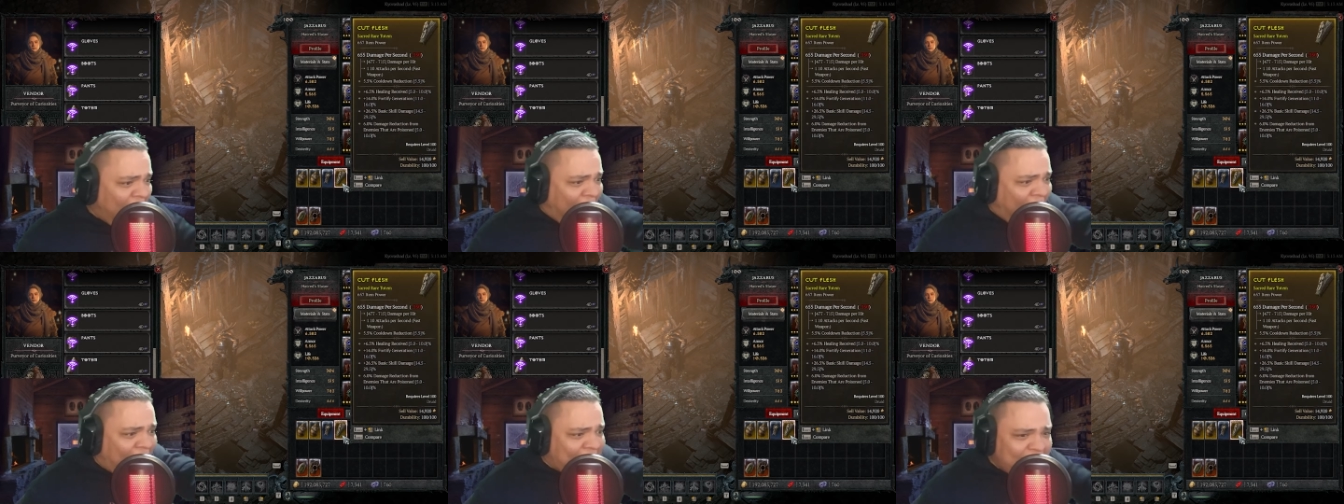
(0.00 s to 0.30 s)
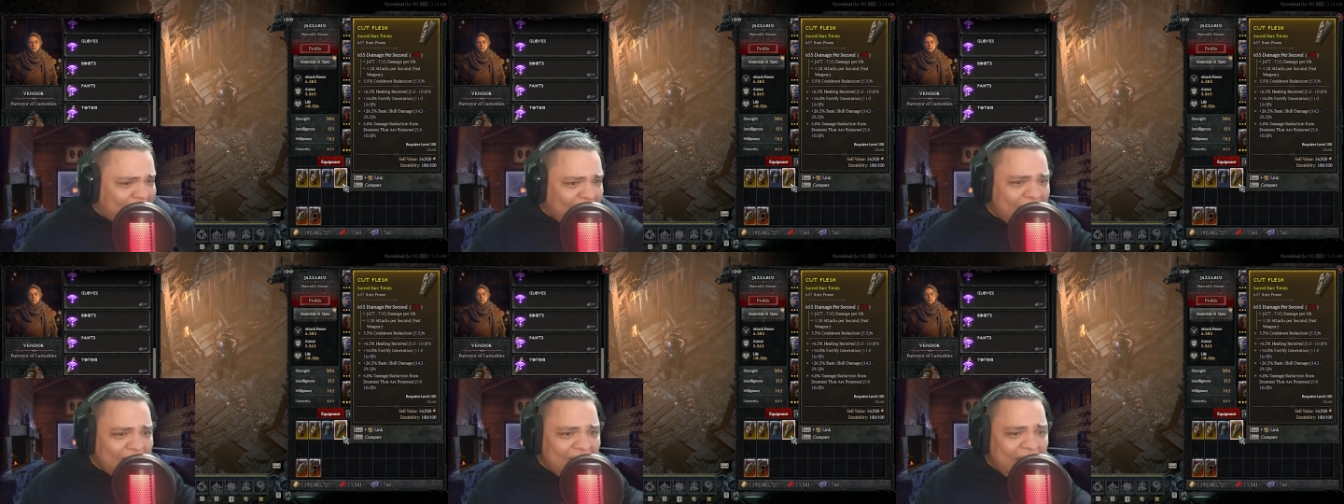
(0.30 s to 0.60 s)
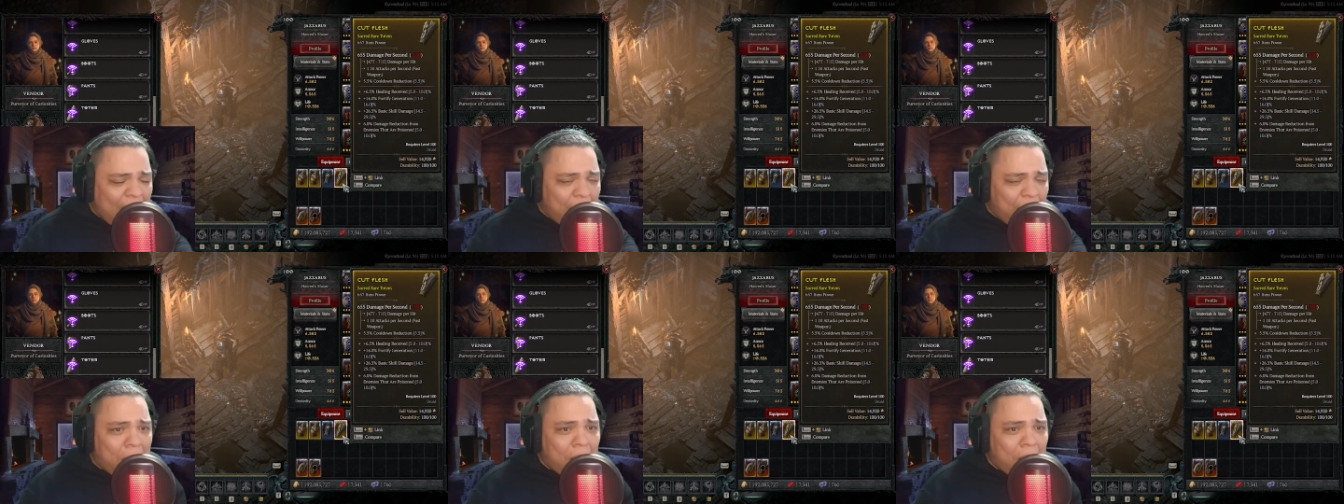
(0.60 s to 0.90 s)

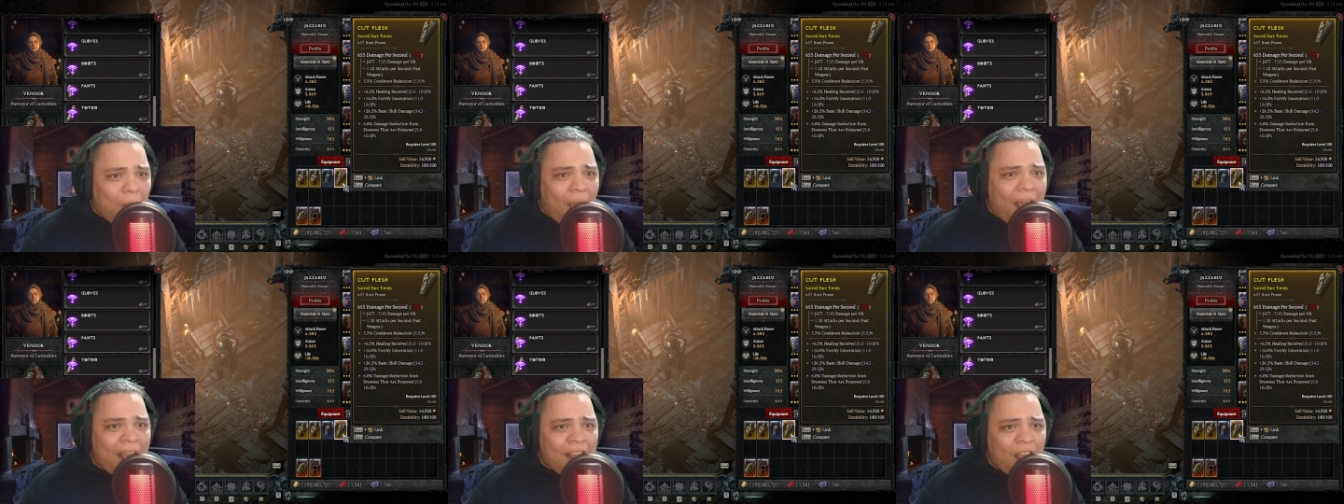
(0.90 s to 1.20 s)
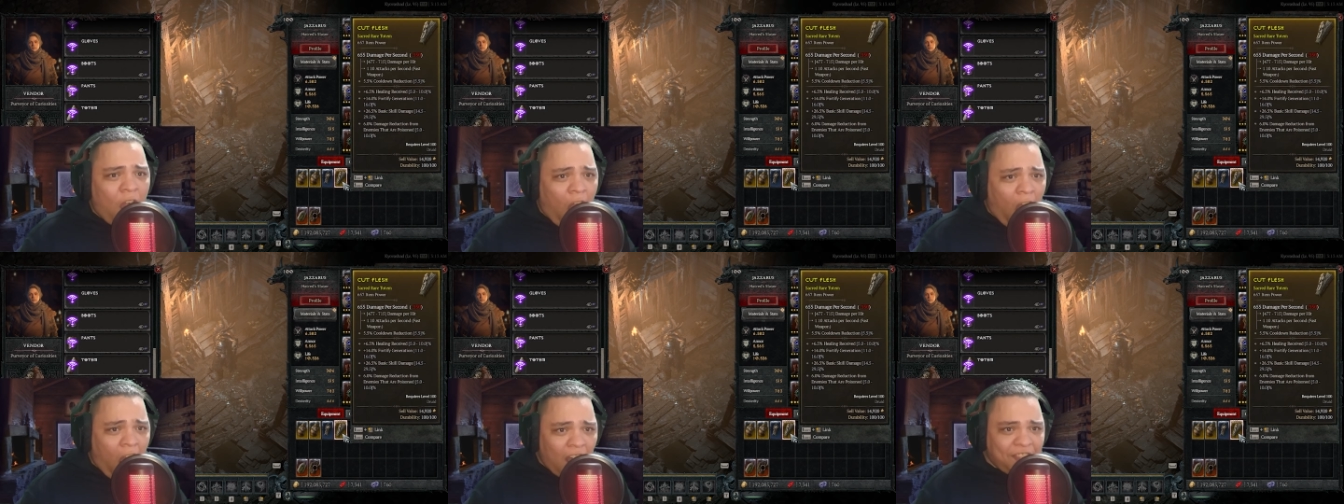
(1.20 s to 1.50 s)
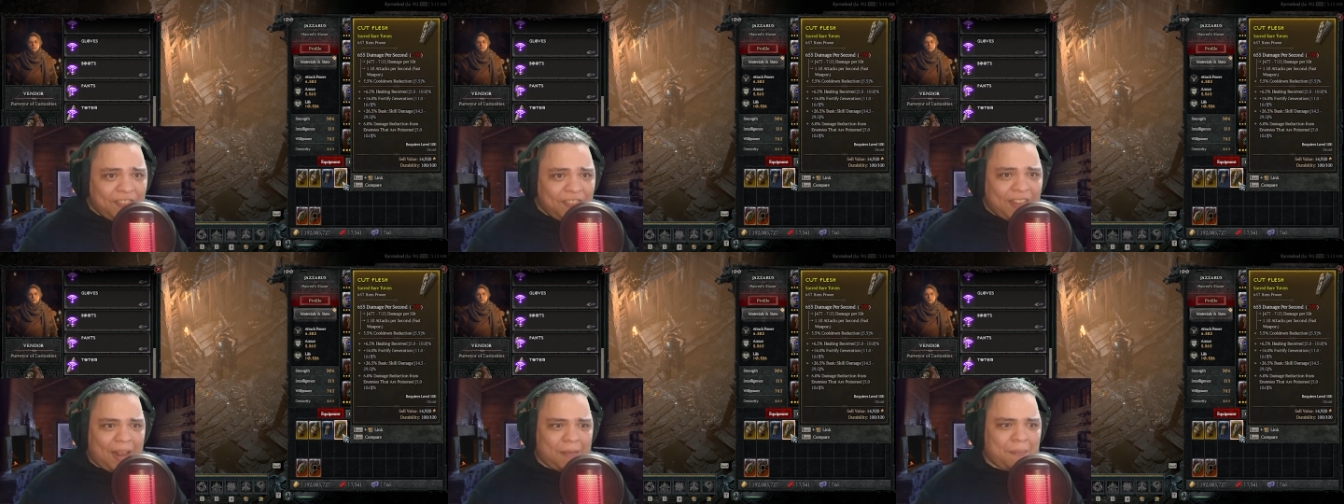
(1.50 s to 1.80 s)
I am level one
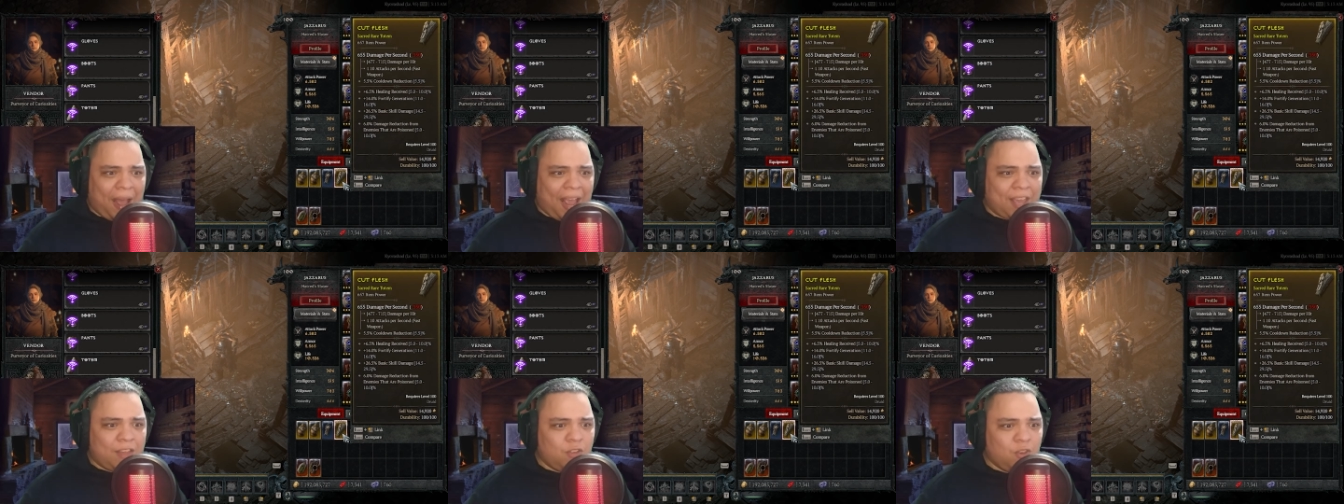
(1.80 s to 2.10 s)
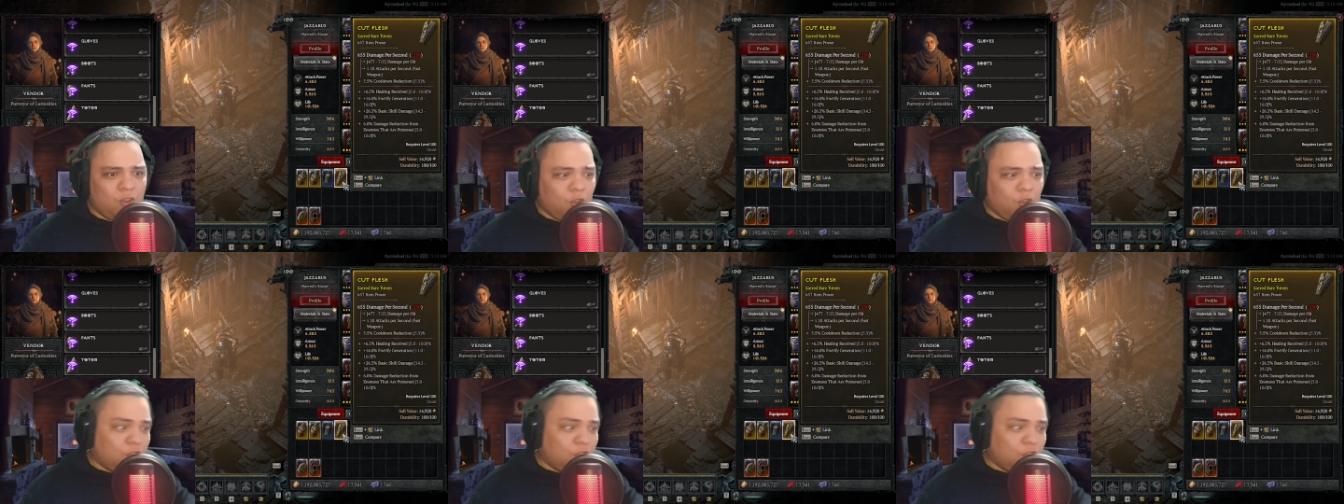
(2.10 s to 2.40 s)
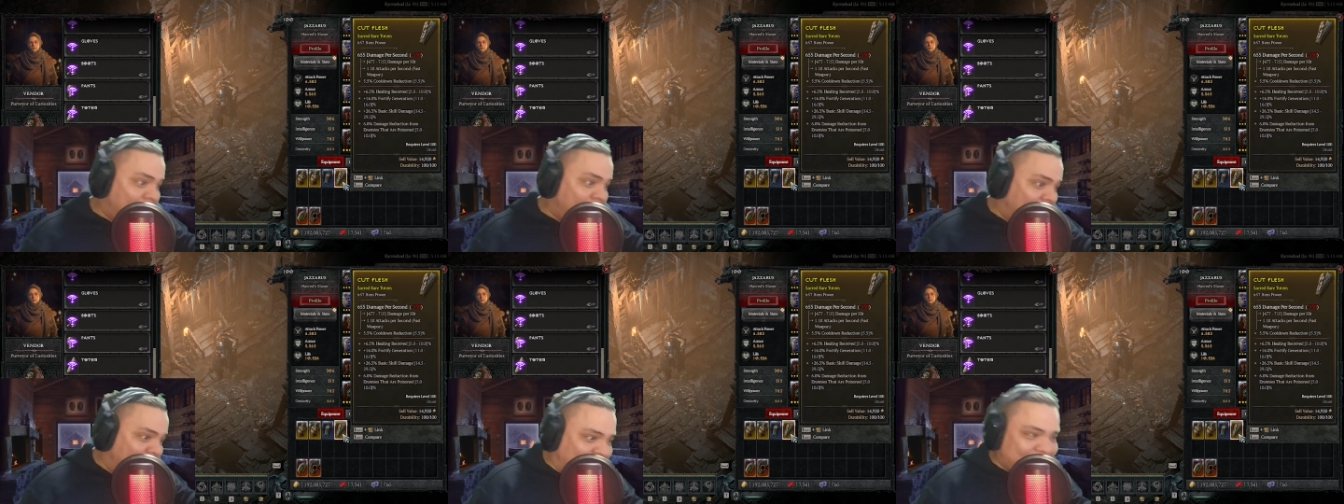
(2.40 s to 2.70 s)
hundred, my dude.
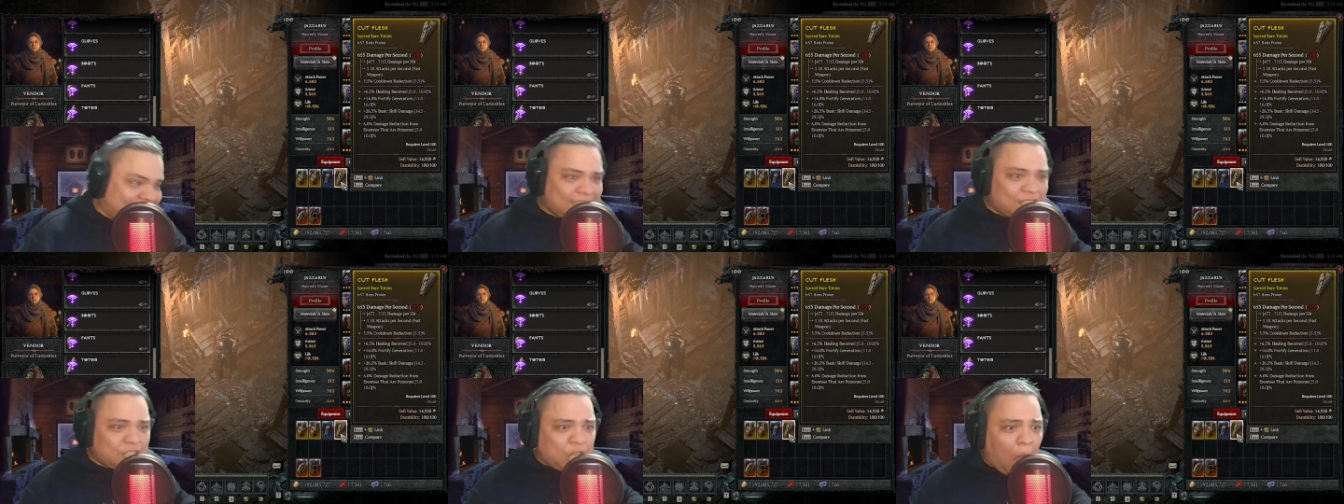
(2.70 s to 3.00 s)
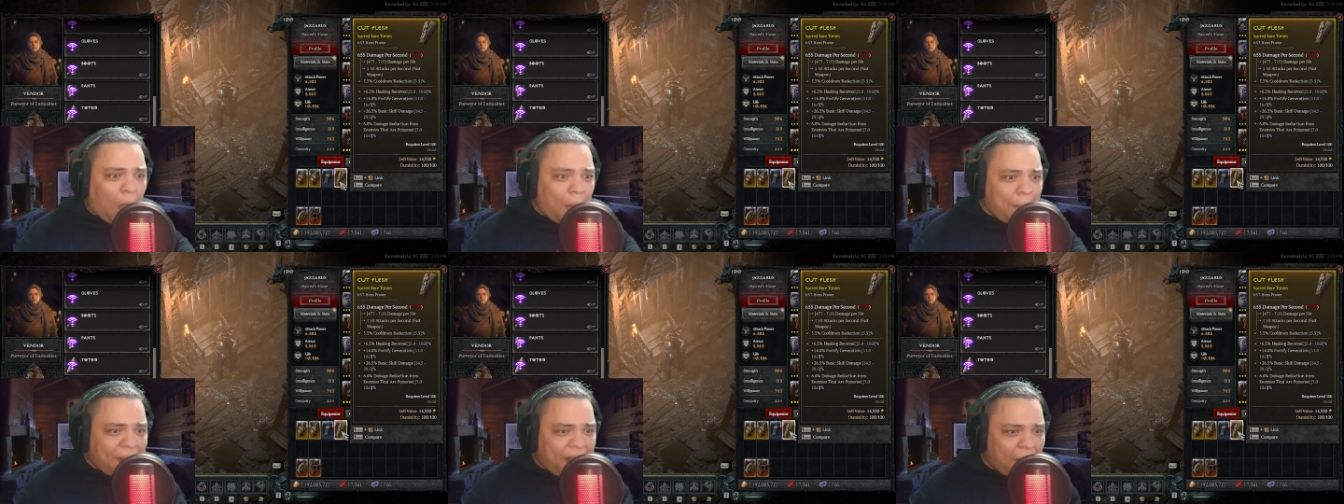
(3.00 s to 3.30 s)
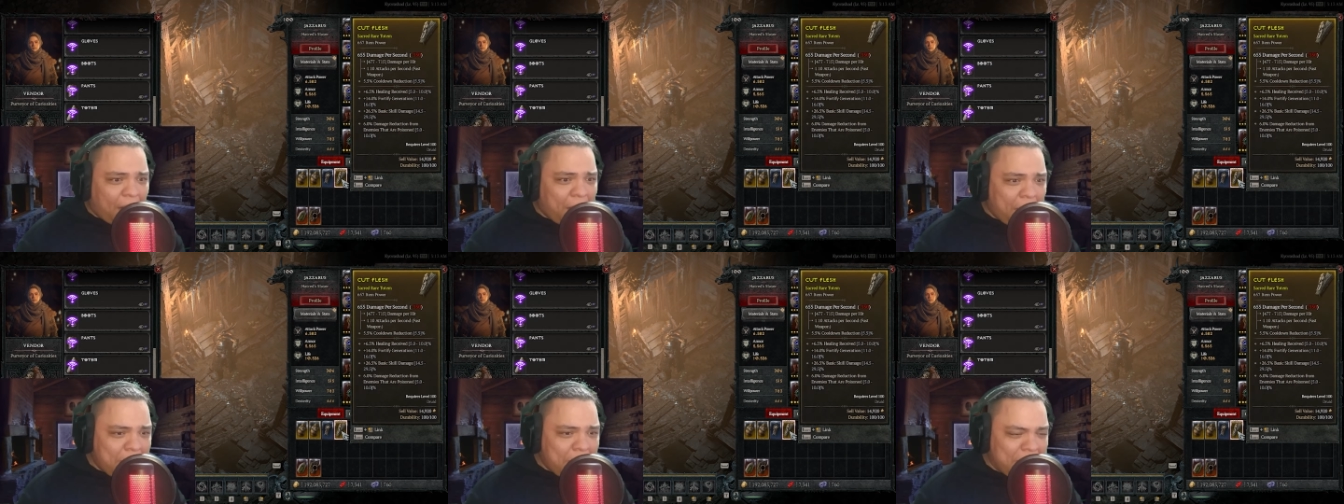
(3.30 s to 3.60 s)
Stop
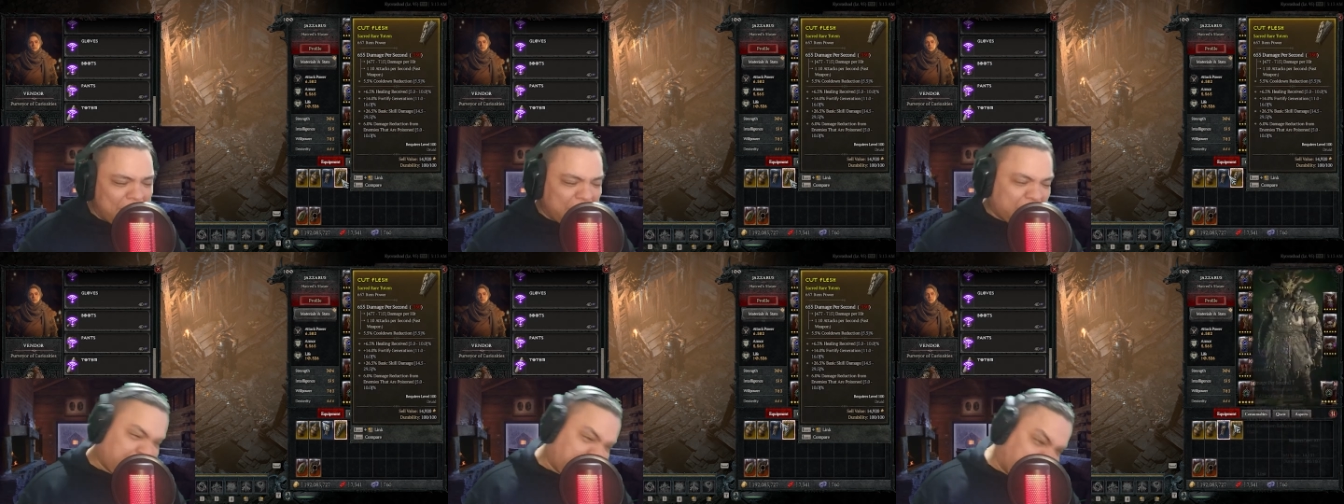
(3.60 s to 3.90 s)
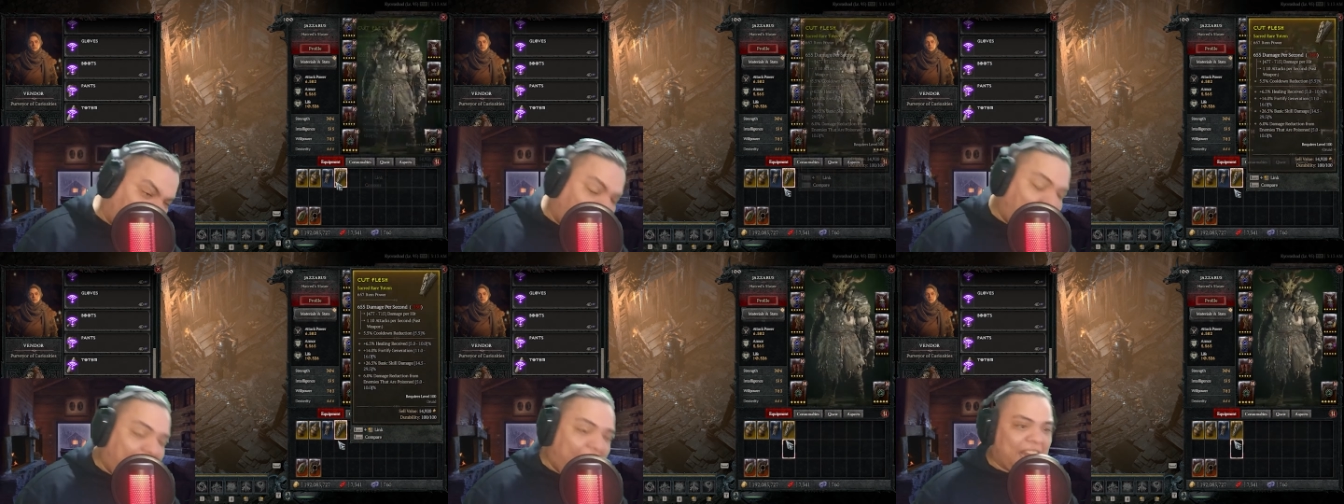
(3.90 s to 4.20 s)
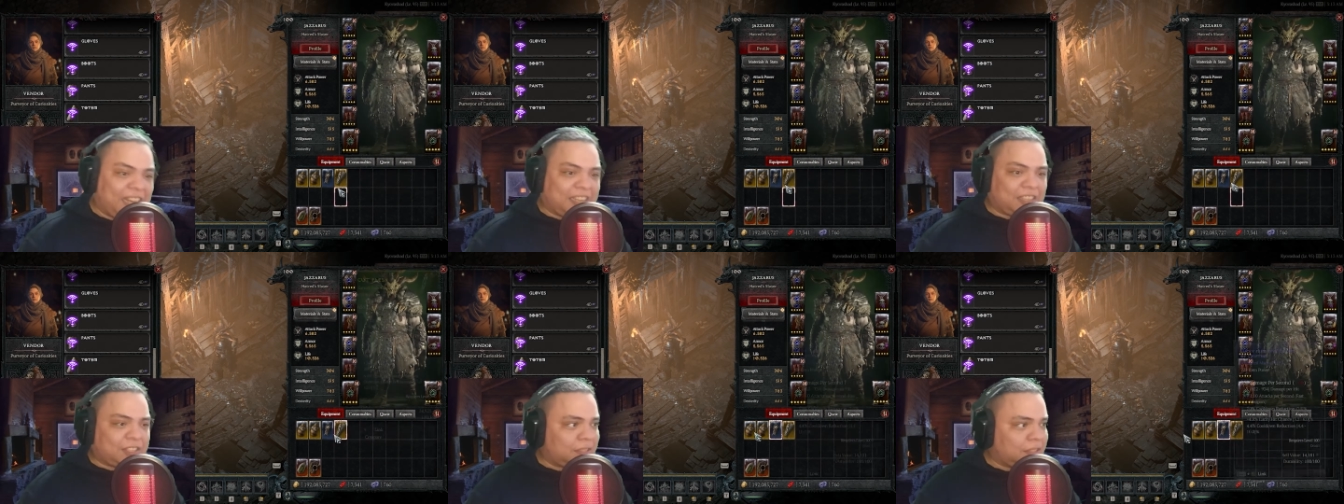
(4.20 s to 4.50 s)
giving me
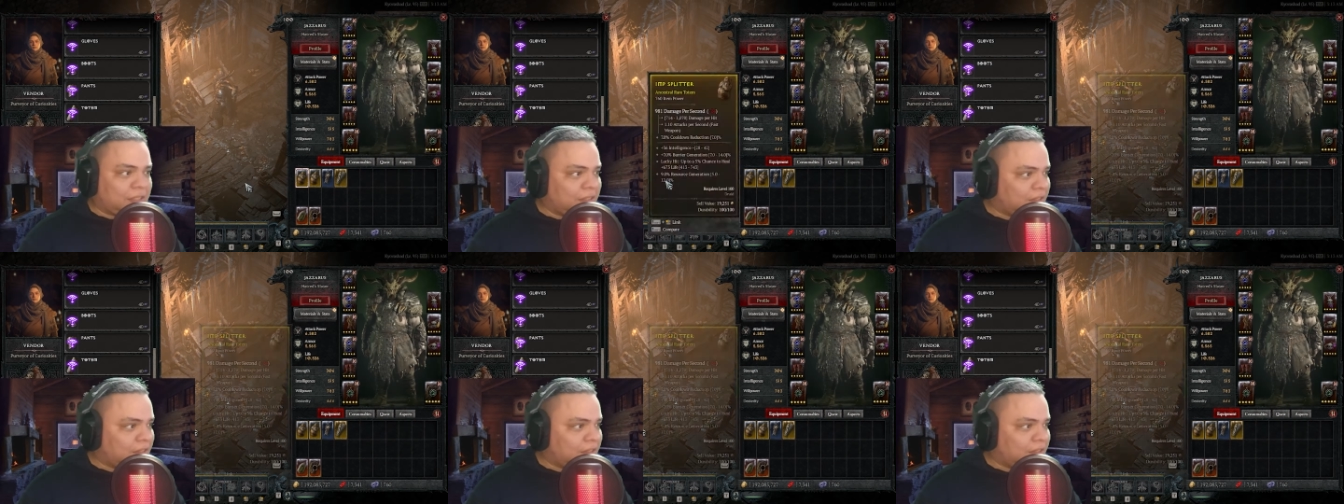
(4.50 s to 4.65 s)
shit.